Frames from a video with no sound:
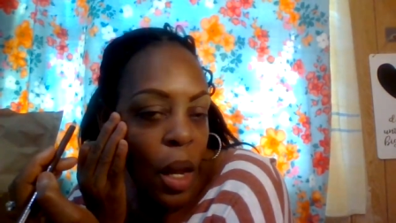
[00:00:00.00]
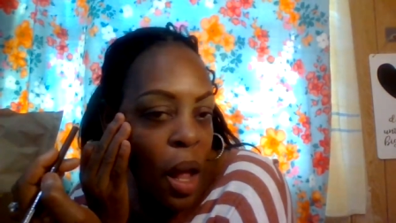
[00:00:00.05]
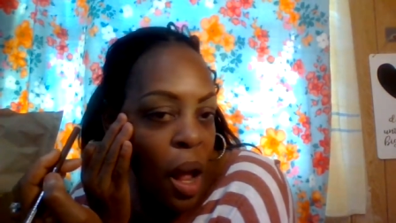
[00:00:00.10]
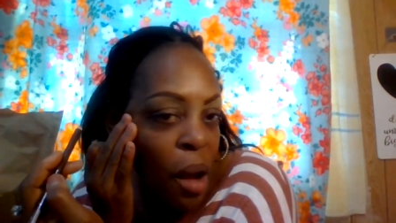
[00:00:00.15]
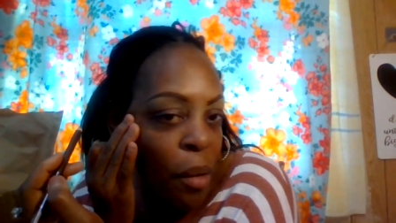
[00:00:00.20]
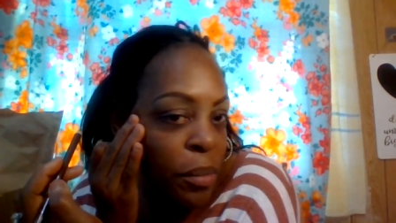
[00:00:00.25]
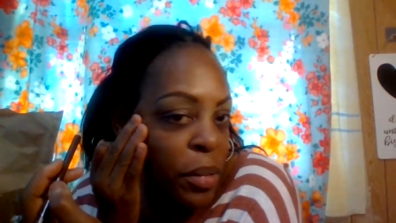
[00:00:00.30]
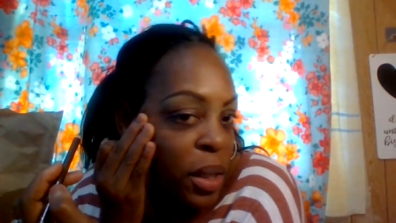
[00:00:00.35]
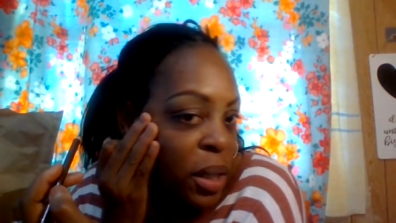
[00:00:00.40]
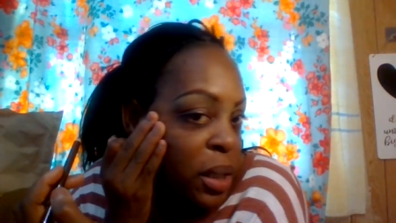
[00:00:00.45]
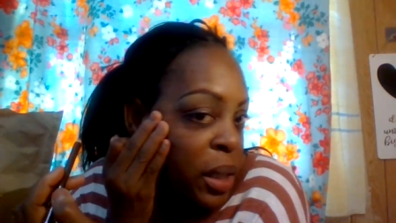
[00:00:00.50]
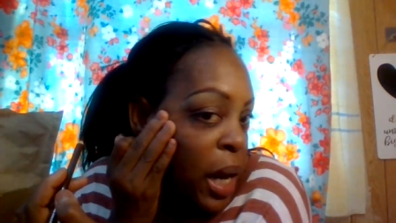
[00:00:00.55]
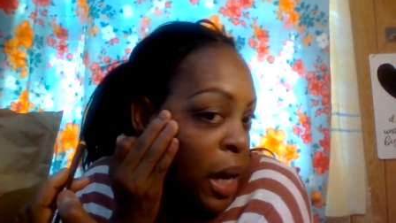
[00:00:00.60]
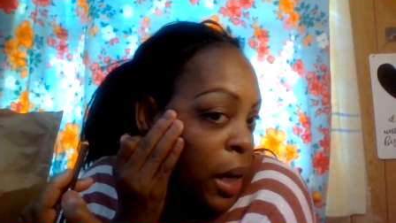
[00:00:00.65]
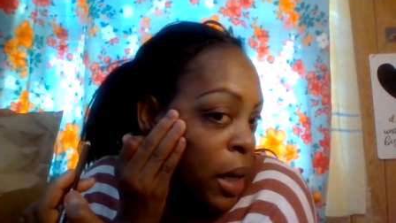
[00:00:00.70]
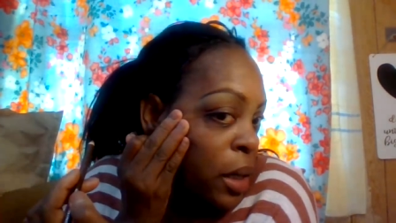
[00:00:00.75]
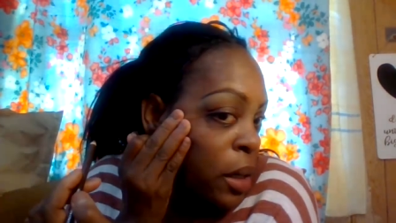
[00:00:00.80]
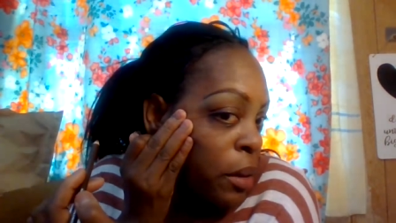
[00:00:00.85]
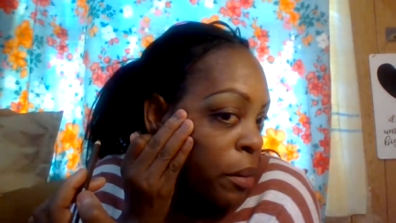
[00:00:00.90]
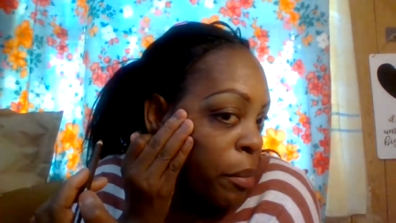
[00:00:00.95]
I'm just
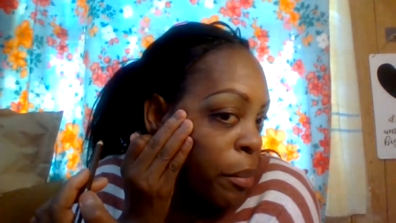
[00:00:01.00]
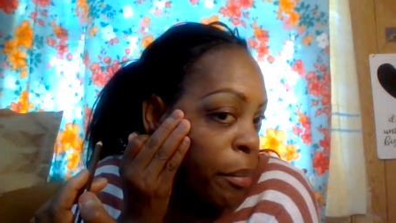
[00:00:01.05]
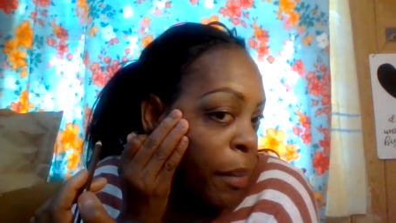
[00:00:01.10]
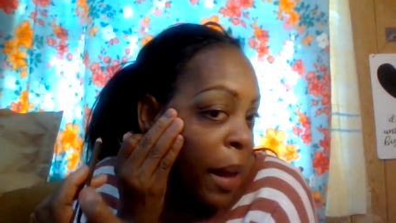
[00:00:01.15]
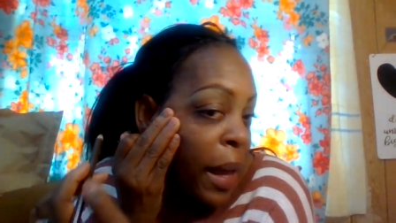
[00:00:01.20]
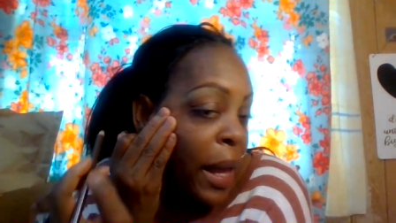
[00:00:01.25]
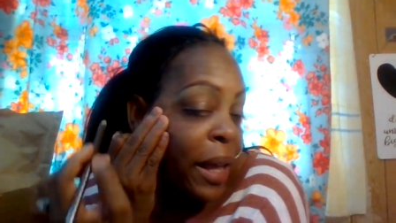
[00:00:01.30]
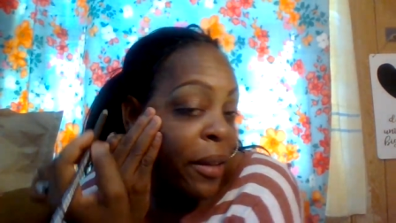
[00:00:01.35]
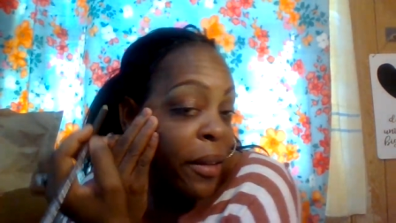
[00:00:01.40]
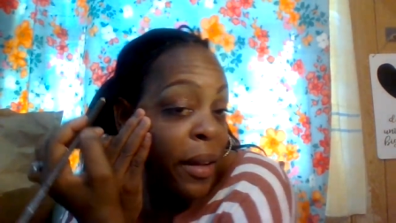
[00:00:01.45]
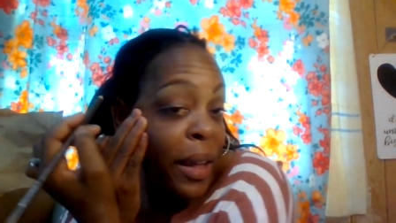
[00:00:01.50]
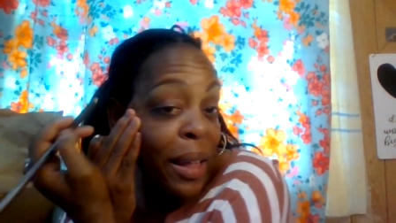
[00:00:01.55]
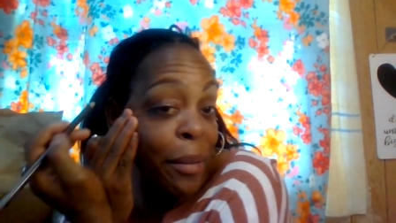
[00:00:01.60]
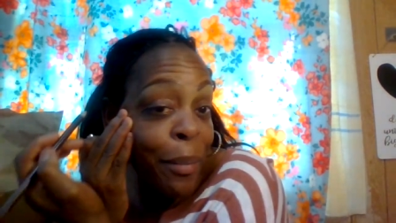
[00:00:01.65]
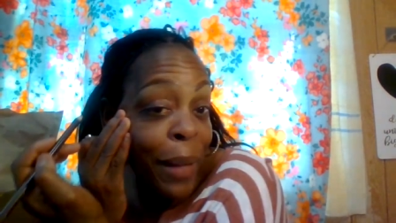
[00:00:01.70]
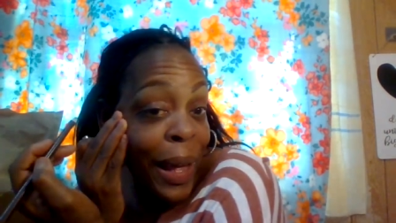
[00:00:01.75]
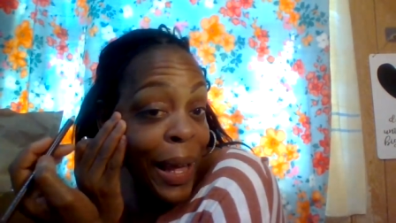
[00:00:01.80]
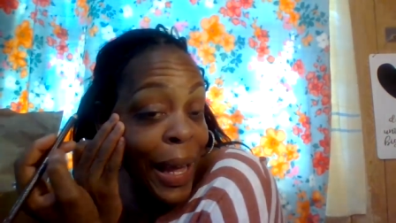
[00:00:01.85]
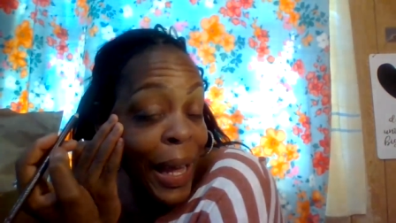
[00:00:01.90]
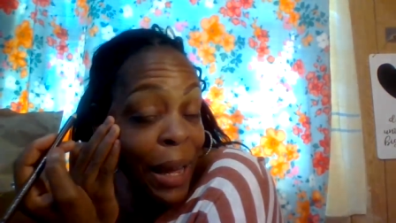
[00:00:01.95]
taking my
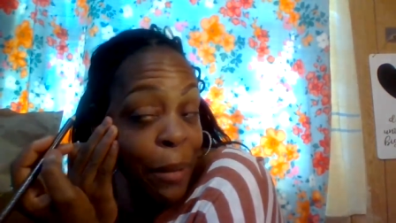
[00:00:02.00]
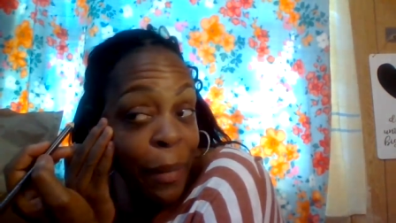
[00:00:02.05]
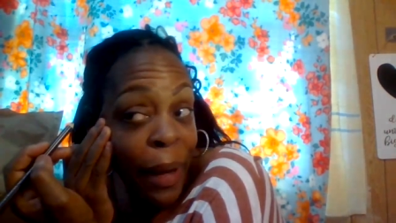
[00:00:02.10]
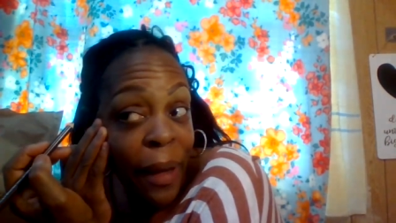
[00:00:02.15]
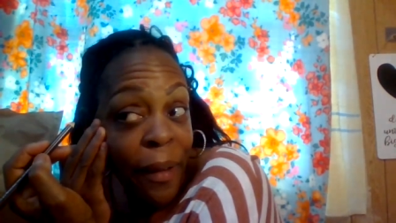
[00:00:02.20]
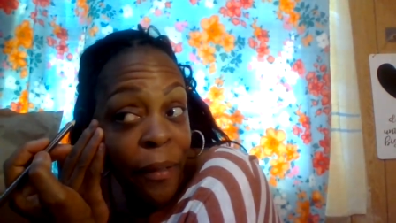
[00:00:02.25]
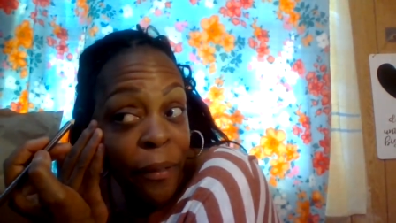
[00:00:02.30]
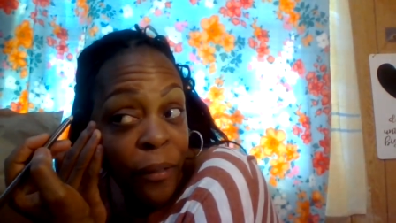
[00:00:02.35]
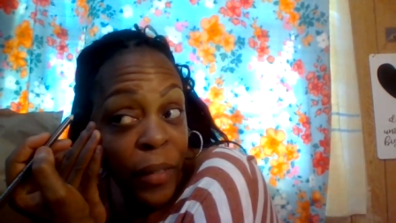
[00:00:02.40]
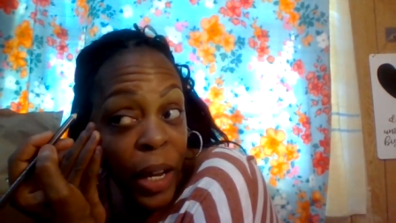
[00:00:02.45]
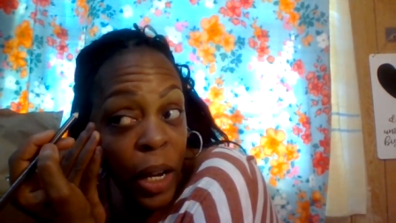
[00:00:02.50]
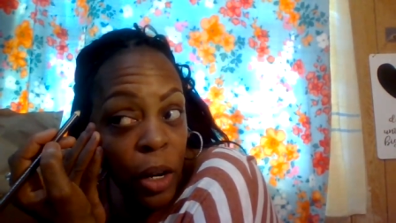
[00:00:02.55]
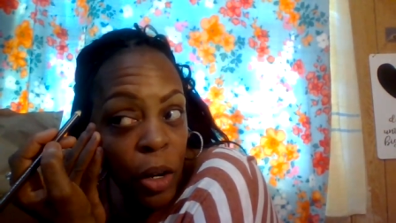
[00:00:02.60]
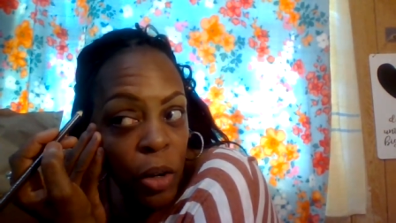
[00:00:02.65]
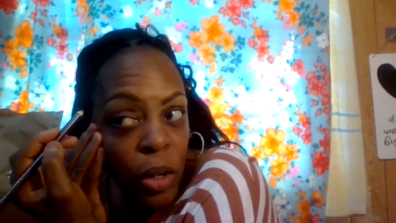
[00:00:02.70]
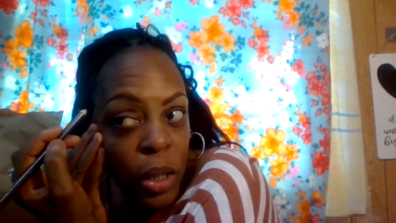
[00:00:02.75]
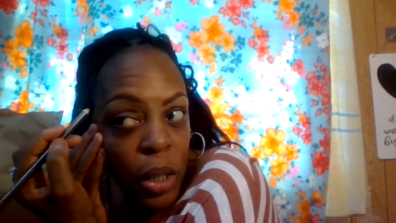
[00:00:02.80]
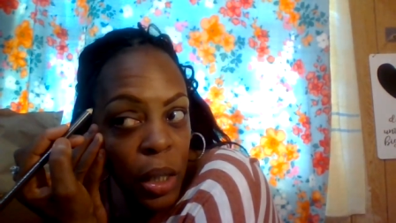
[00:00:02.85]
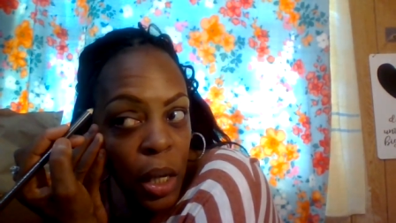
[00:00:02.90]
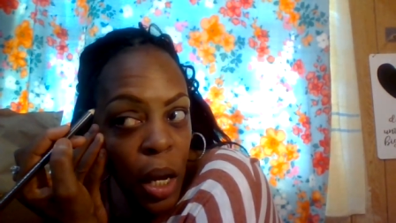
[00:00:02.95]
my my
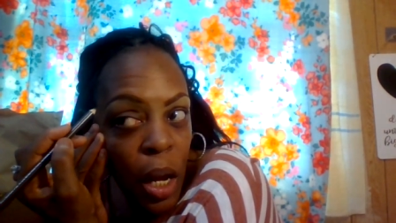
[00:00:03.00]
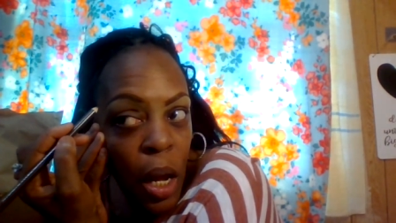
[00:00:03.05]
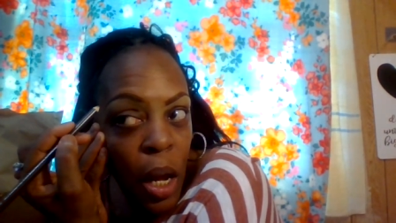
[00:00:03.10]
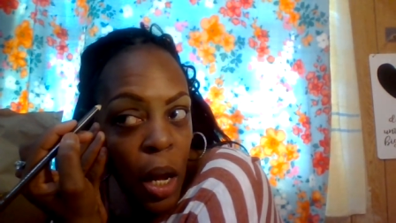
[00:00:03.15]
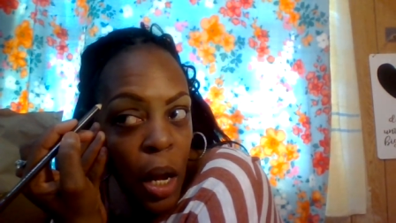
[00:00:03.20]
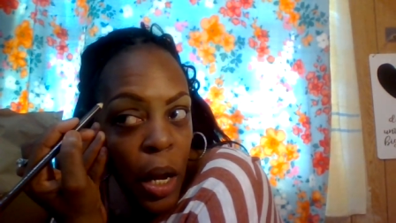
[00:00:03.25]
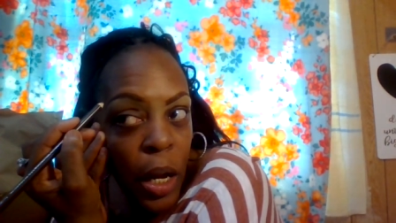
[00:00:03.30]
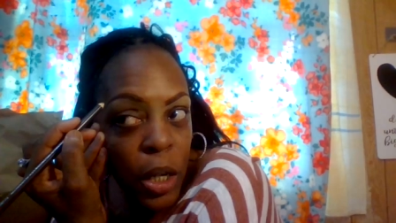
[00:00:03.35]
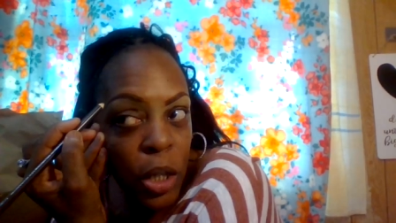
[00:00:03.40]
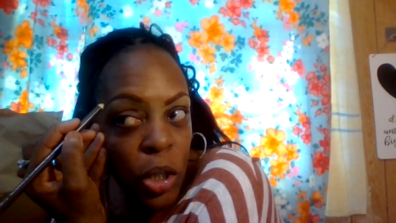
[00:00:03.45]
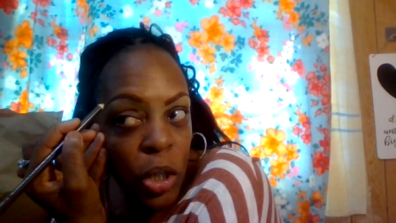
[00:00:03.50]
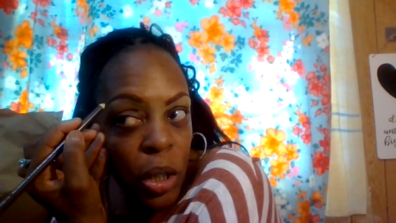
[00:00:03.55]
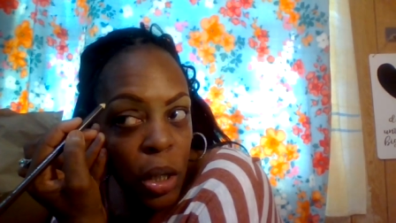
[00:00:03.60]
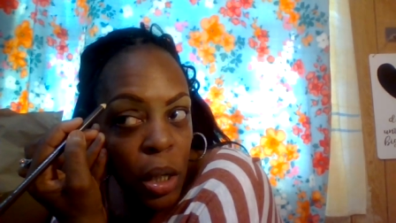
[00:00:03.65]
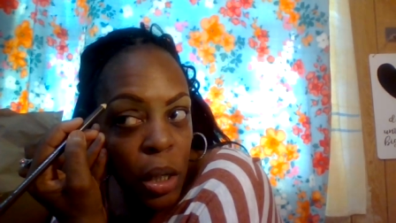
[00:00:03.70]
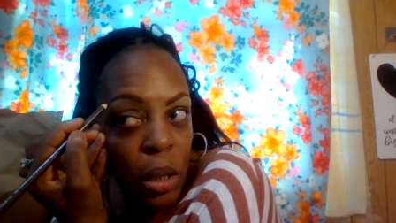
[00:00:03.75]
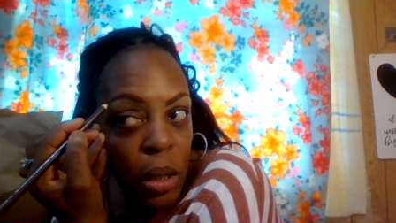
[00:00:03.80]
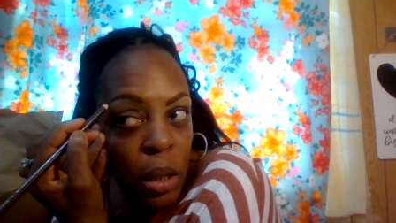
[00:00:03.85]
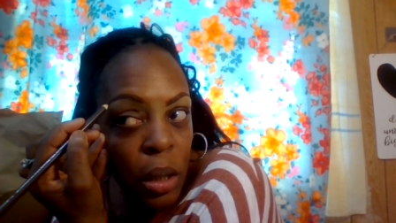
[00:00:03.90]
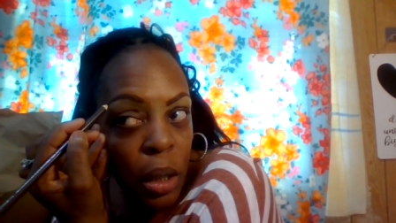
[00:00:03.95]
fingers and
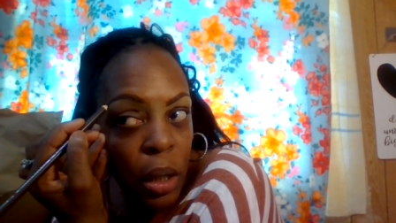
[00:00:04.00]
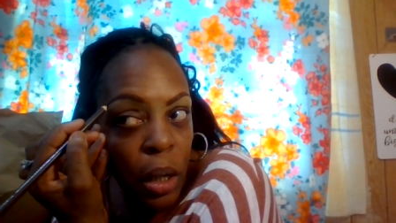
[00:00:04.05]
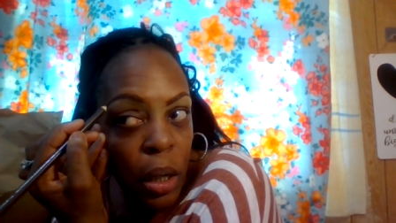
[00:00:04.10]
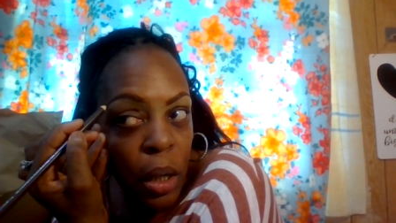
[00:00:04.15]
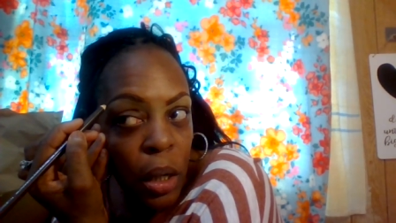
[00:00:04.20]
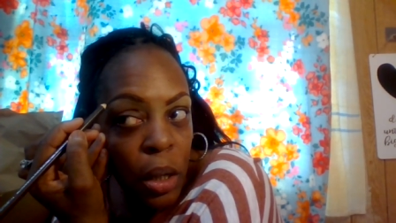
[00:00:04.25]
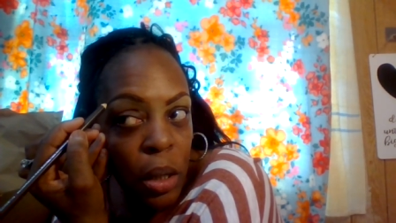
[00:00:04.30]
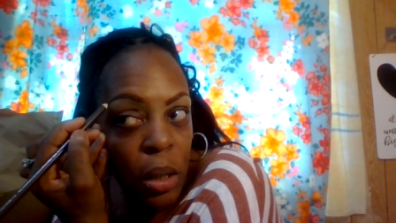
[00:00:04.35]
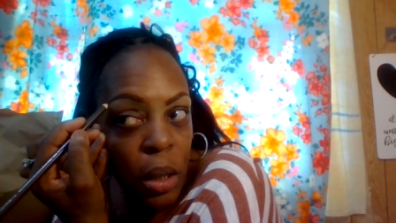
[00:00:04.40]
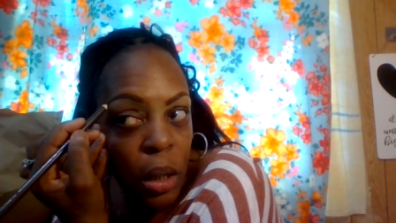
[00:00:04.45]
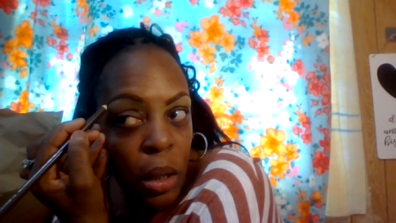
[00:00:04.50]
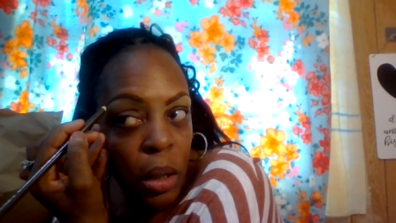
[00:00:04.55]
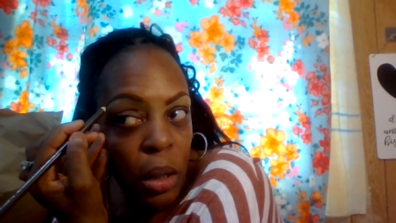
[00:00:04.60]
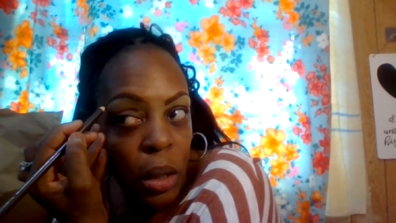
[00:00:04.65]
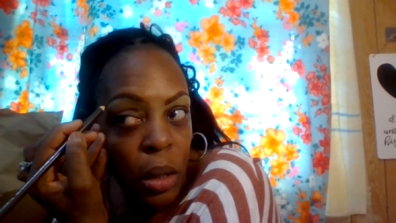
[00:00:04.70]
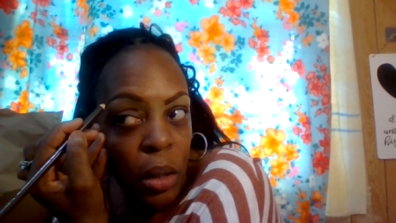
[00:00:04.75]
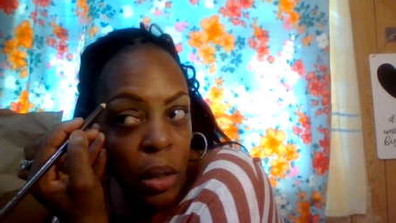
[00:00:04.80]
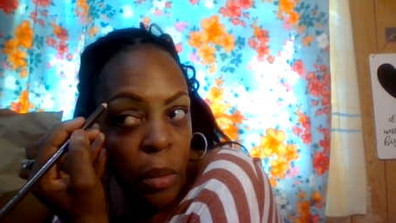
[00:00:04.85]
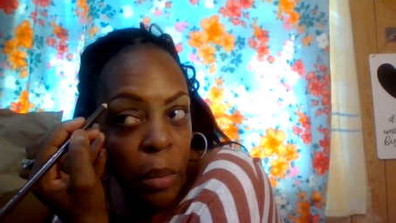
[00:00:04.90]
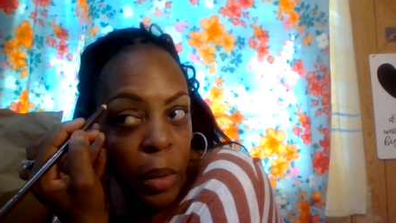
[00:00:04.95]
just getting just a
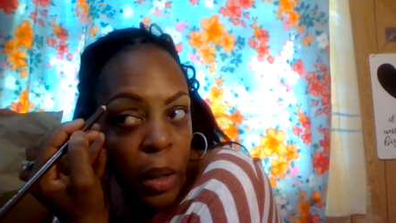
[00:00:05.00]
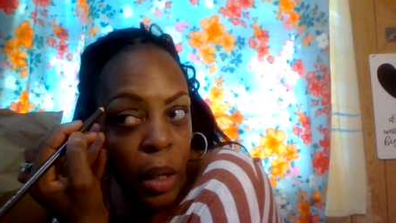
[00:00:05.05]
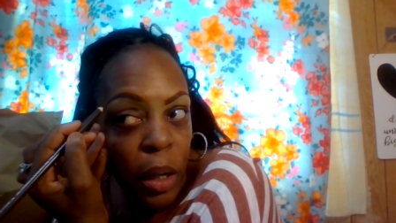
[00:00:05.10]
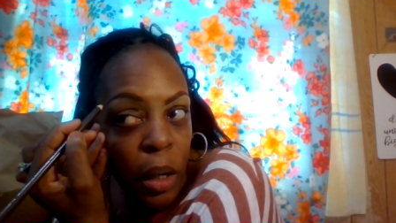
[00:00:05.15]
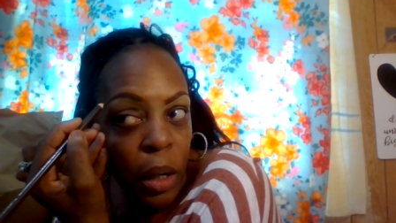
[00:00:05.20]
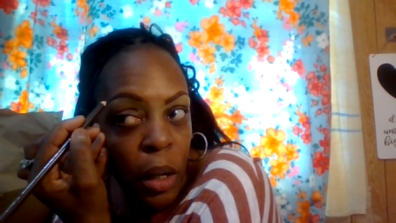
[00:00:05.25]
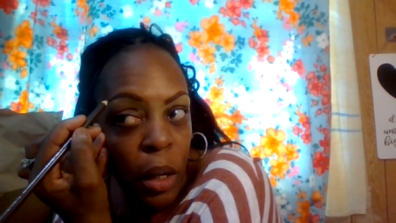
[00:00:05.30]
little bit